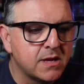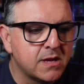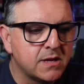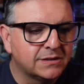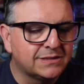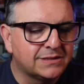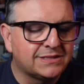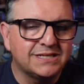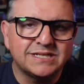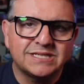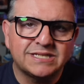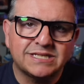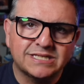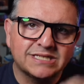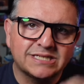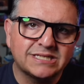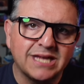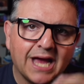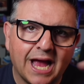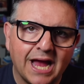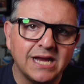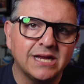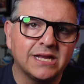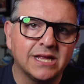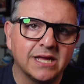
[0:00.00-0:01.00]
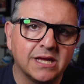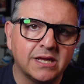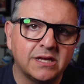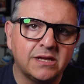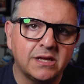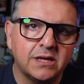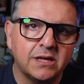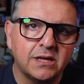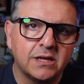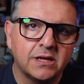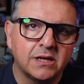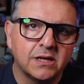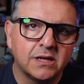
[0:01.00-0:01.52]

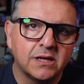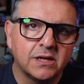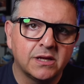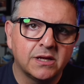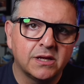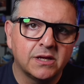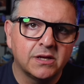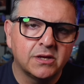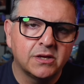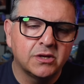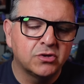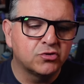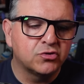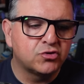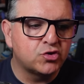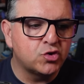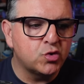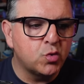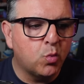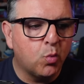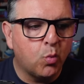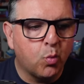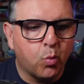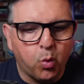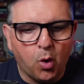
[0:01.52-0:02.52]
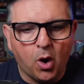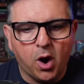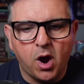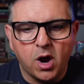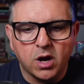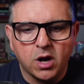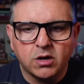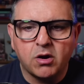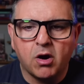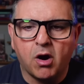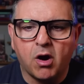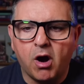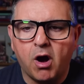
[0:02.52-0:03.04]
decided to
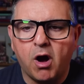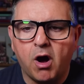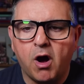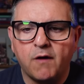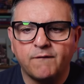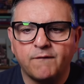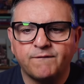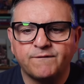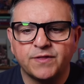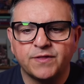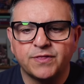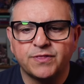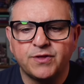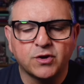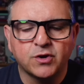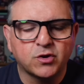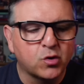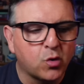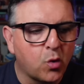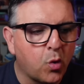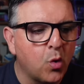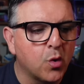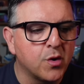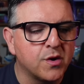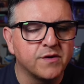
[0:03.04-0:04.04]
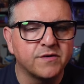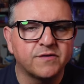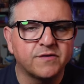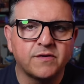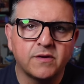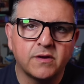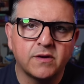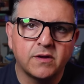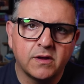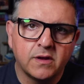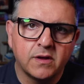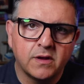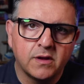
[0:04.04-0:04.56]
walk off the court
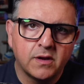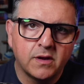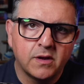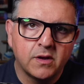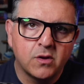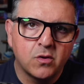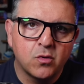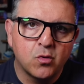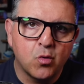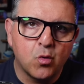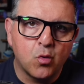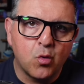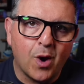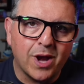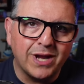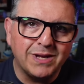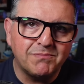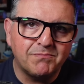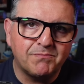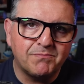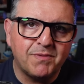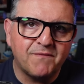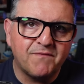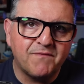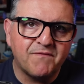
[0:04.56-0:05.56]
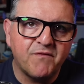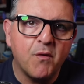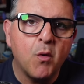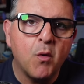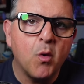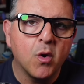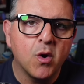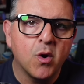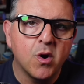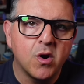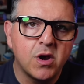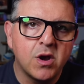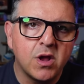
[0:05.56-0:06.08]
right
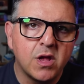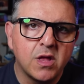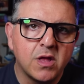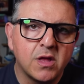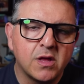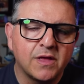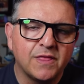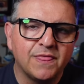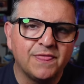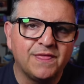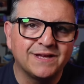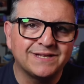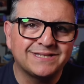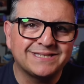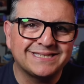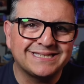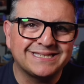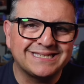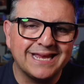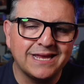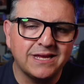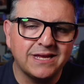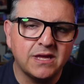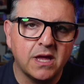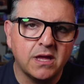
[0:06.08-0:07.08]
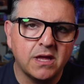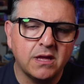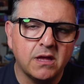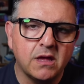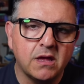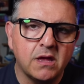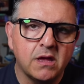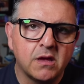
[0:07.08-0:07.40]
before the singing